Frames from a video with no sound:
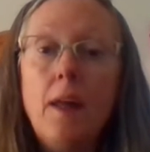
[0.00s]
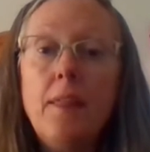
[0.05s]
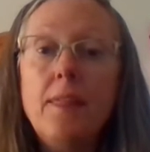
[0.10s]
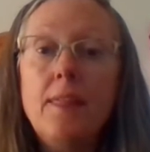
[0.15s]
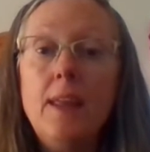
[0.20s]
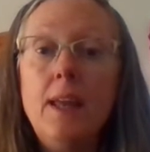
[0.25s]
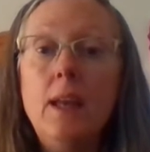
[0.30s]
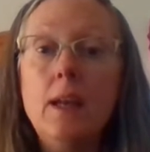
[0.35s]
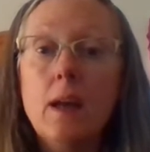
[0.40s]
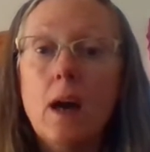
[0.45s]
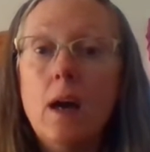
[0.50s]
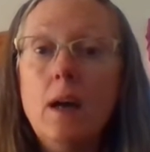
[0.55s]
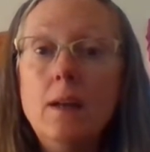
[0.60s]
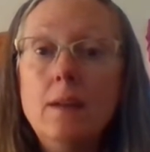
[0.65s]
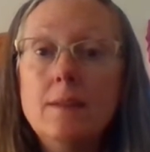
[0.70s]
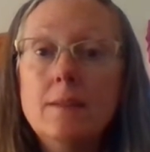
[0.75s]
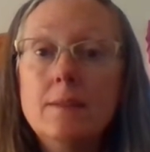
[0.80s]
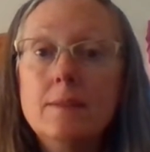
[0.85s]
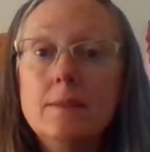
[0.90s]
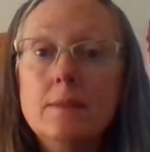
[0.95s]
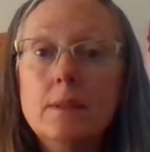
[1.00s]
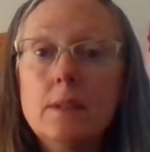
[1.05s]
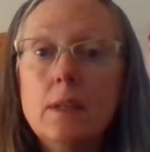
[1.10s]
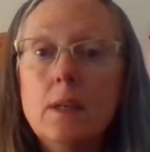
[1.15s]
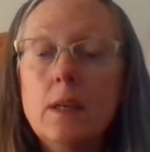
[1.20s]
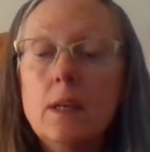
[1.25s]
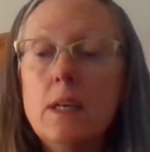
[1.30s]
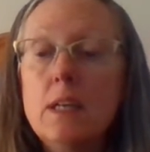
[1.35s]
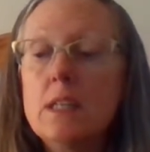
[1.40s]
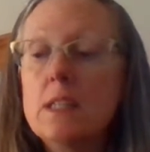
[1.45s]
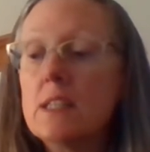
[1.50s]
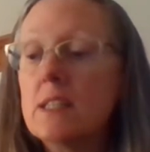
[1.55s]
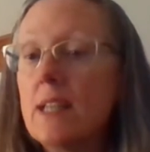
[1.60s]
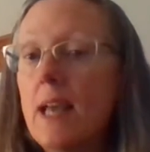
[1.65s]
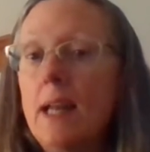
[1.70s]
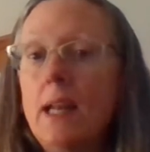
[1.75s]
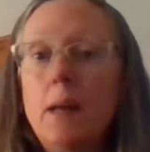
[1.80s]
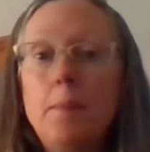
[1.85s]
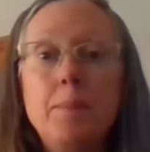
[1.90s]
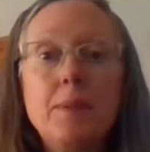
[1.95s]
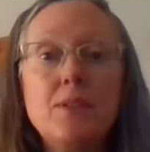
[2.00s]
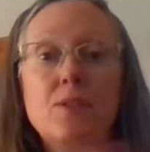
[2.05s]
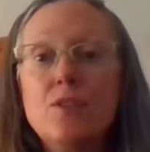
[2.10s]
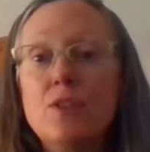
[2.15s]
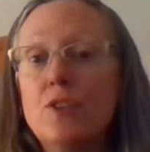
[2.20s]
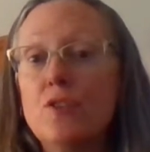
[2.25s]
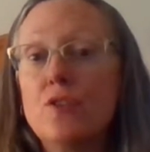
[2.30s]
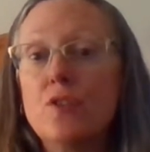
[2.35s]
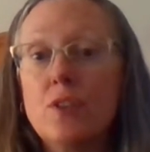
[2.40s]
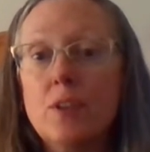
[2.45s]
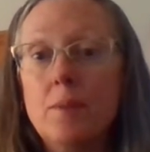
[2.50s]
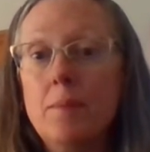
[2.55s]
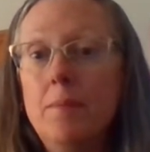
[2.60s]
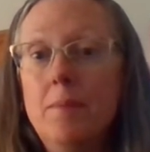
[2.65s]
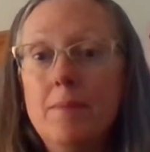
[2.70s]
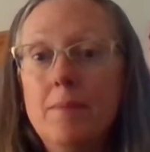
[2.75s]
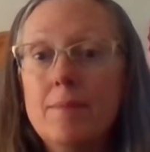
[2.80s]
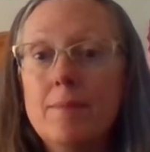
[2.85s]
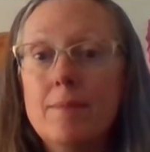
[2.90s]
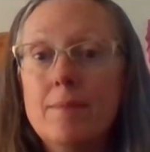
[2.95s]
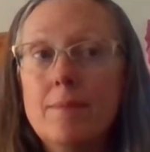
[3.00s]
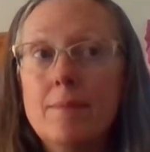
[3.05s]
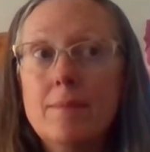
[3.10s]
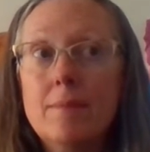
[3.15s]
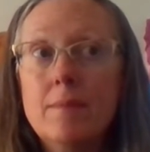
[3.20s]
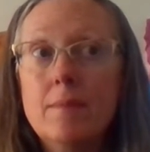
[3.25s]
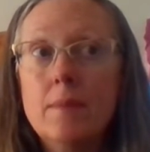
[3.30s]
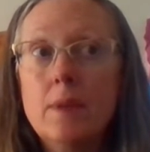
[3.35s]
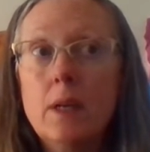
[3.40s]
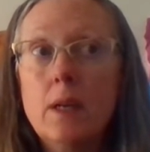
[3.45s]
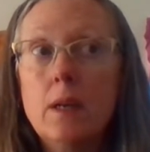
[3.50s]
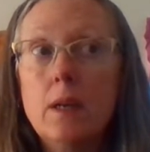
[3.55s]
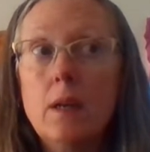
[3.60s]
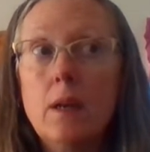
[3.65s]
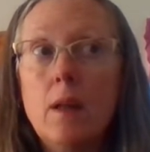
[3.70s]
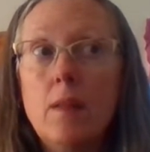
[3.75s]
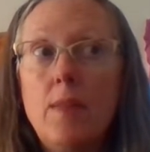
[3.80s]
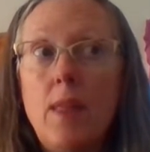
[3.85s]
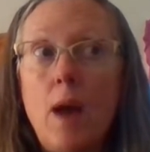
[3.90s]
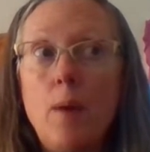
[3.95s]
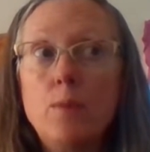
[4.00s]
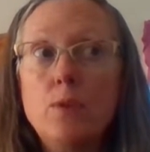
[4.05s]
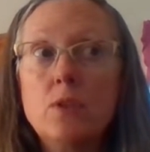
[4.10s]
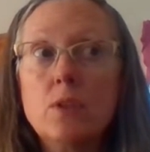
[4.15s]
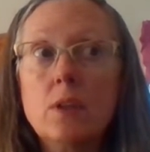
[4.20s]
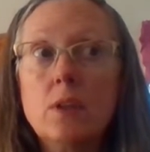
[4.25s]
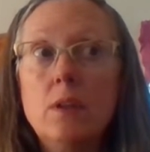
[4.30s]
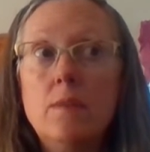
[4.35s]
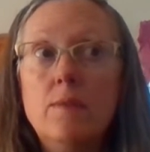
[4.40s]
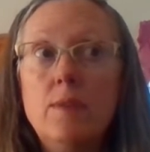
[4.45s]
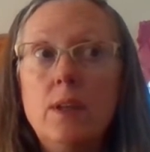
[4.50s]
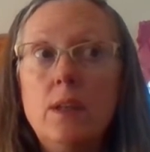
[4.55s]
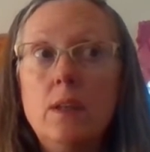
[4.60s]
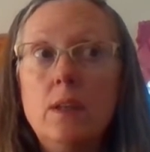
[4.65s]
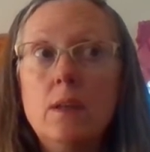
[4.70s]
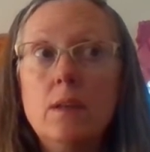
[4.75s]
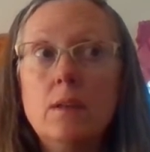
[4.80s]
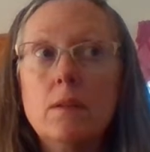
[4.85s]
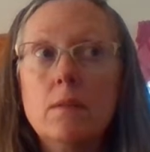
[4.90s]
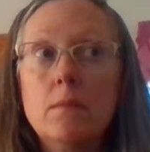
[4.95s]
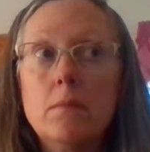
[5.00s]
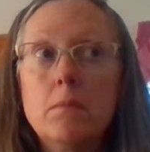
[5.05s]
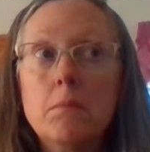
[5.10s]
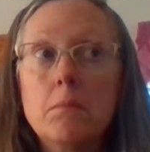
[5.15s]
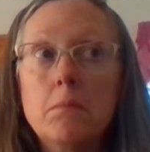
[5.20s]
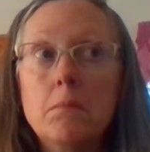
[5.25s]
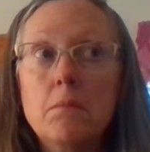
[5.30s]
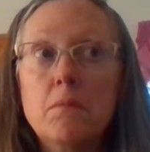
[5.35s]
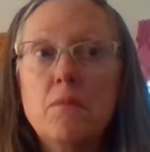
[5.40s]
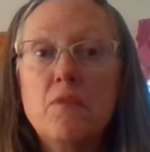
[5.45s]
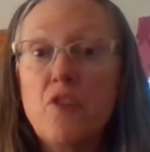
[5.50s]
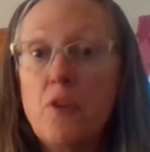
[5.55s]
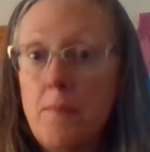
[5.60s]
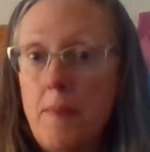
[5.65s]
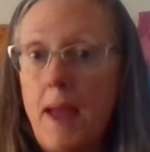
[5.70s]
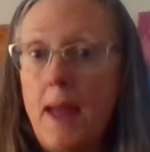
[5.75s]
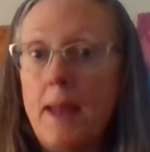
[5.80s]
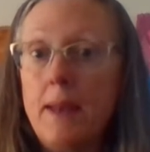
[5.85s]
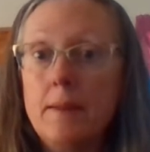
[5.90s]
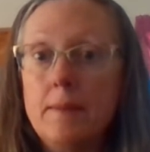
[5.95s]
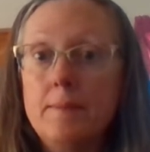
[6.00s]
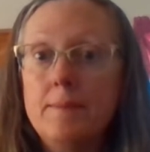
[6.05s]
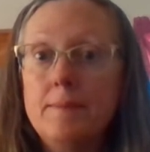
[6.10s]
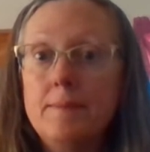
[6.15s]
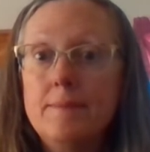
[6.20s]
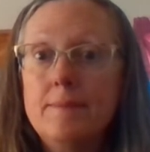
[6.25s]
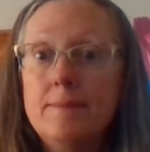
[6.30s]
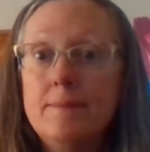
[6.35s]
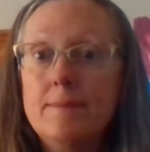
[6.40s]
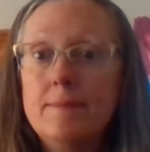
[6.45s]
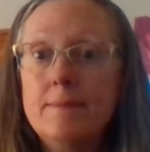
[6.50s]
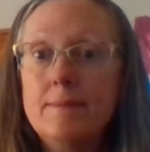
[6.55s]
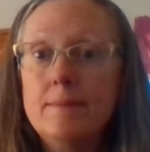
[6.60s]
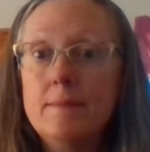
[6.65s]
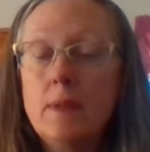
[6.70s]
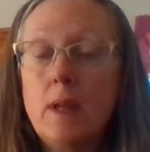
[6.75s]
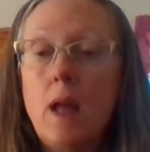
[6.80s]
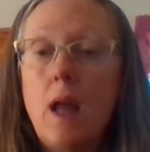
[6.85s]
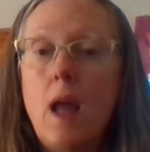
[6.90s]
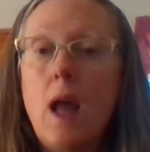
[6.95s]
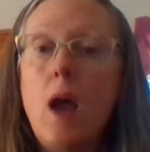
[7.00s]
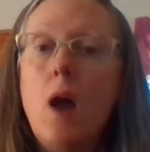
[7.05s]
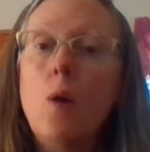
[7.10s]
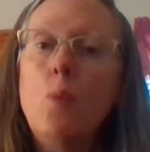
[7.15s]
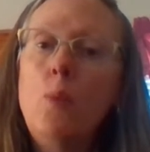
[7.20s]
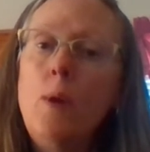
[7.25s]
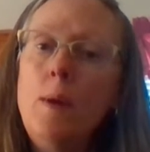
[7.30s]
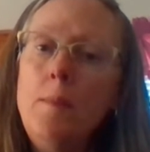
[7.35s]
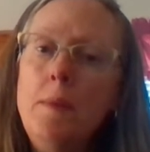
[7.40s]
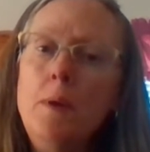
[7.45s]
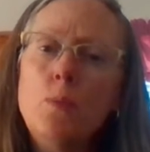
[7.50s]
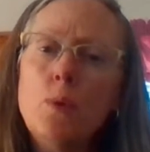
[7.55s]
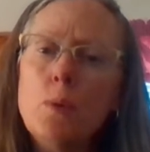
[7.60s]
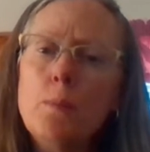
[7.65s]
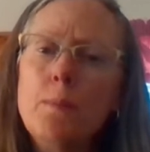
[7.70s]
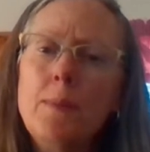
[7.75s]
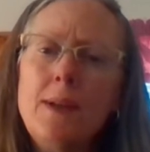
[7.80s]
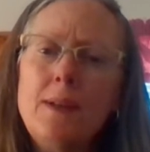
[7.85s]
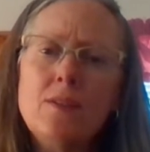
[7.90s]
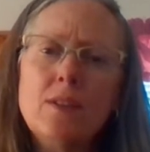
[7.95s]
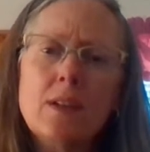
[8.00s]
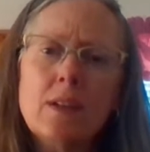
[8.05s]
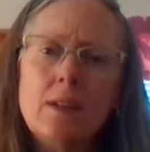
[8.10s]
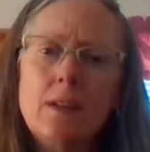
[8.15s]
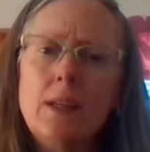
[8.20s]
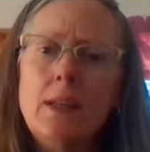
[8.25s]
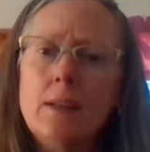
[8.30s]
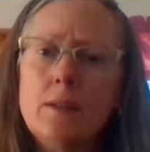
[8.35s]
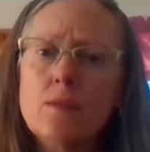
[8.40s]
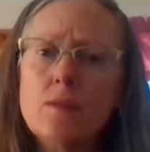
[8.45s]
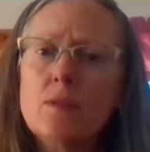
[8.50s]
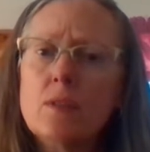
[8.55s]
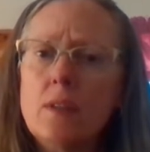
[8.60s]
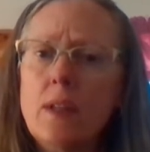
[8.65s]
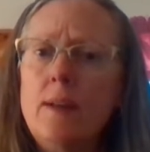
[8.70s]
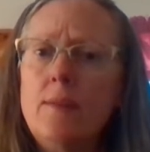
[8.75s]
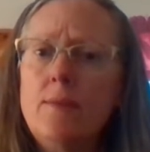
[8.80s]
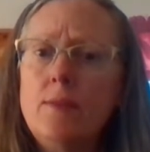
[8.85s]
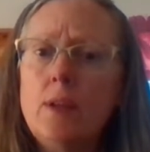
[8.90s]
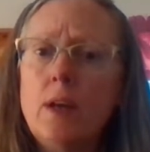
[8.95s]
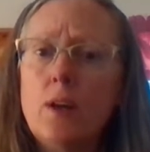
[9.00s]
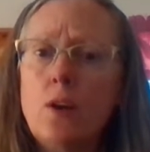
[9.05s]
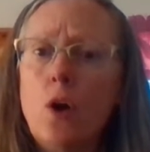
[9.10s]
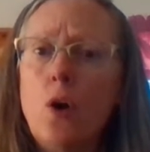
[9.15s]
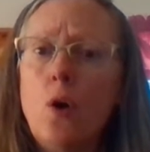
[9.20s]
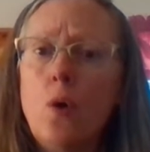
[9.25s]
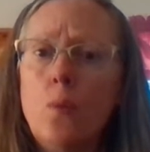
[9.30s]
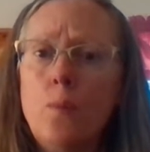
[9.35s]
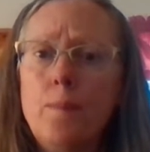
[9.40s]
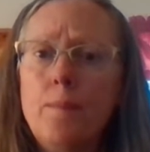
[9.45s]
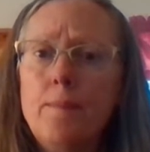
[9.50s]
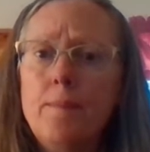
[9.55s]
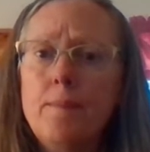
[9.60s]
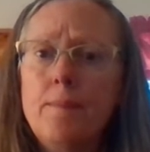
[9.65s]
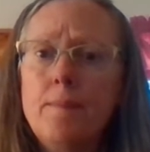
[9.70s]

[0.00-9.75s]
Athena set up a system that was convenient for men. Women were basically enslaved at home.